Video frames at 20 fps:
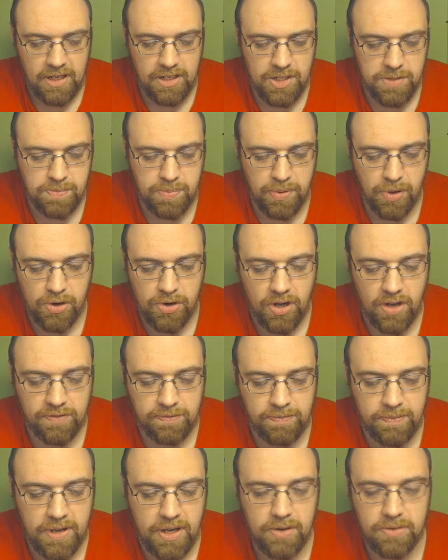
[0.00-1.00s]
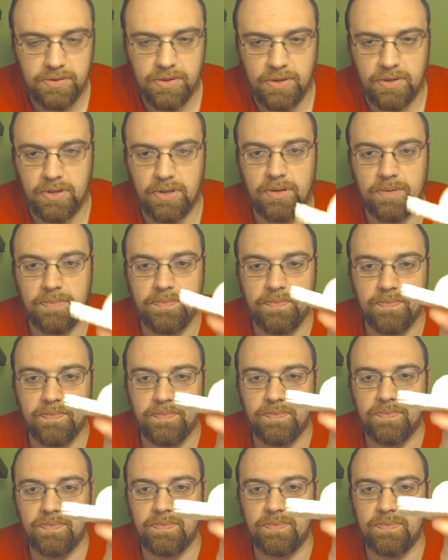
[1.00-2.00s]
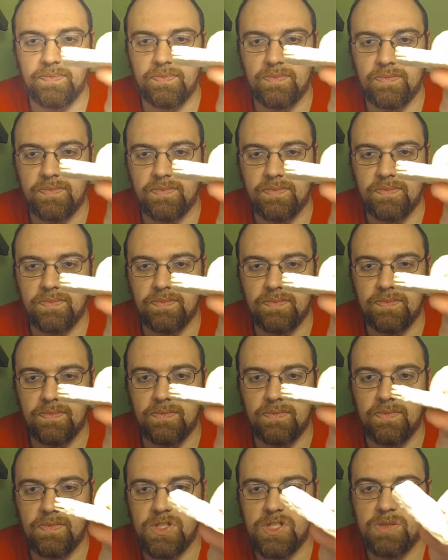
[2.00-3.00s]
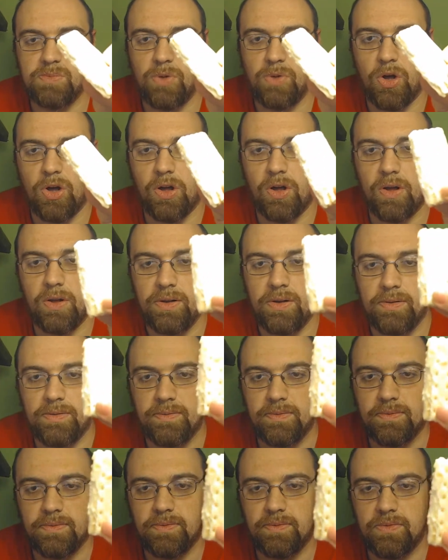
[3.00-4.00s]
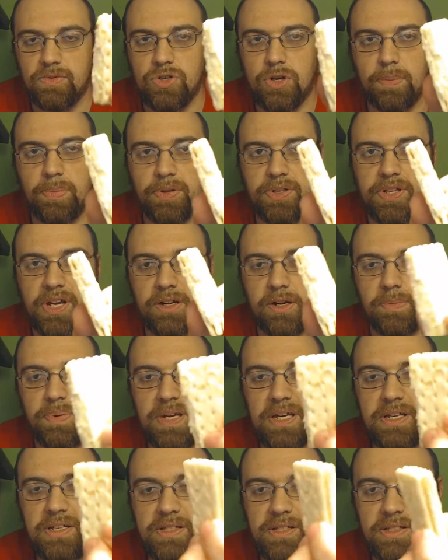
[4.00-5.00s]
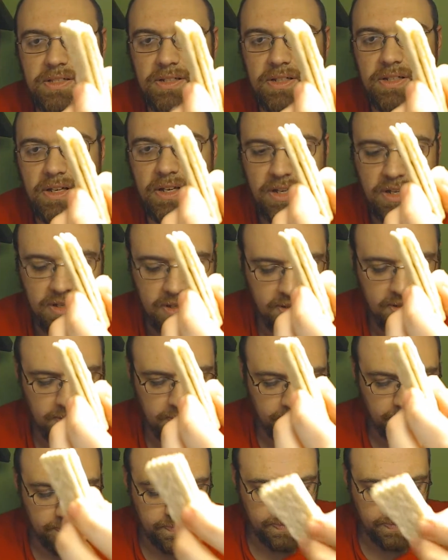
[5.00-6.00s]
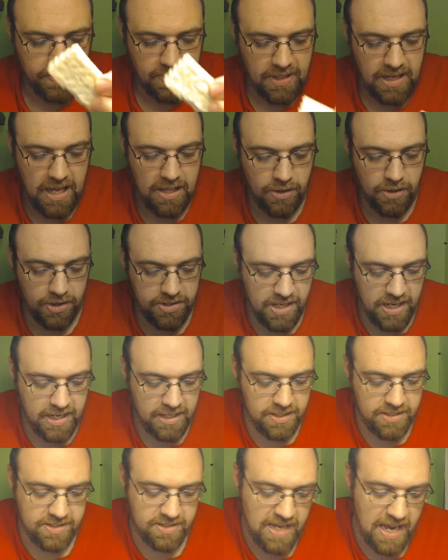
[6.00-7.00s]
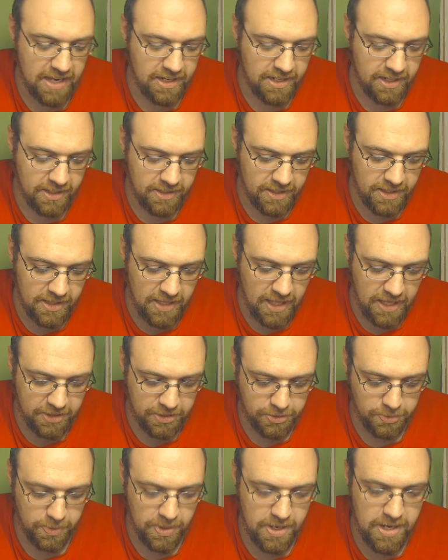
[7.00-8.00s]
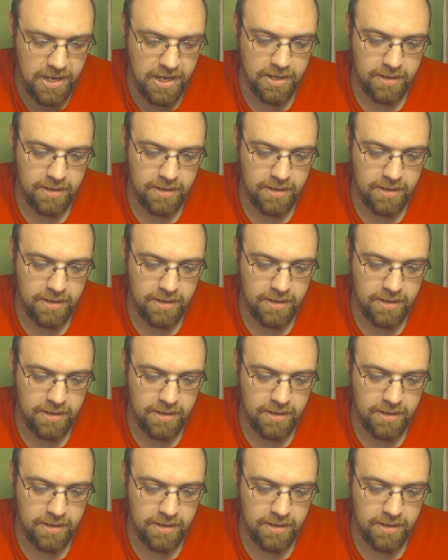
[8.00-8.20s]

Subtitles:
broke off my own little small triple decker piece. It looks like it's technically like 3